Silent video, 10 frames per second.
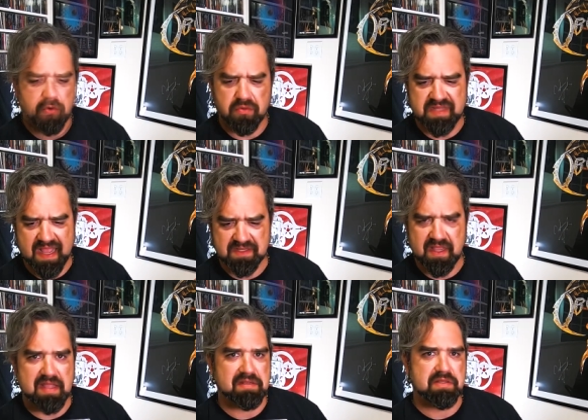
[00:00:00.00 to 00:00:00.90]

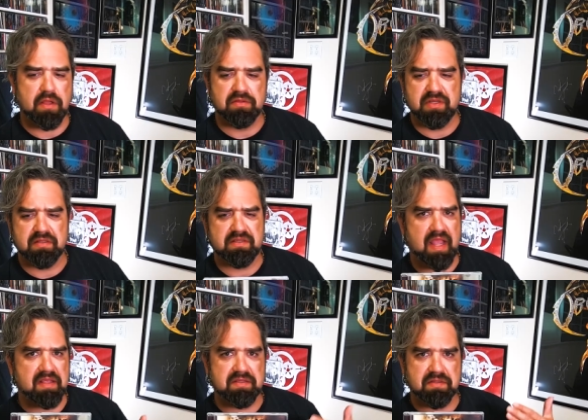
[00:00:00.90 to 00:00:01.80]
Grotesque Indulgence
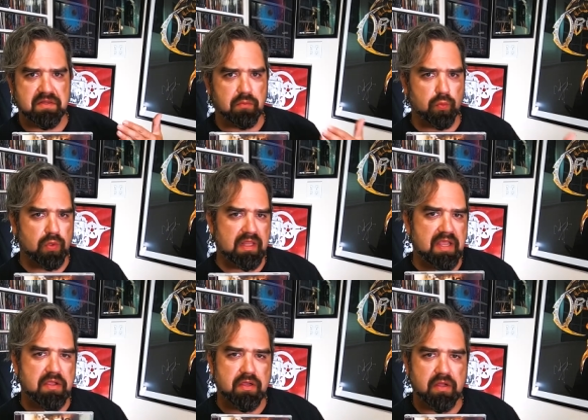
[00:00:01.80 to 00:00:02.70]
has some
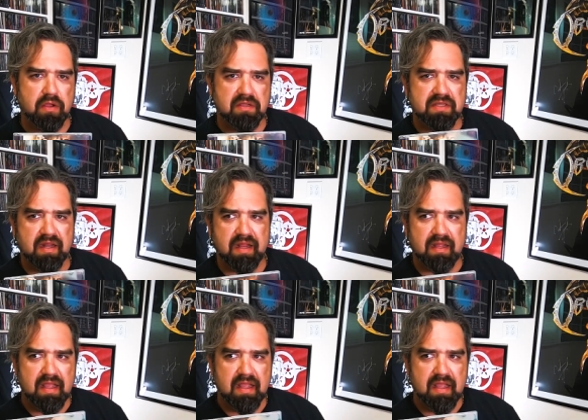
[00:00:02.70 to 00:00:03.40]
really good hooks on it,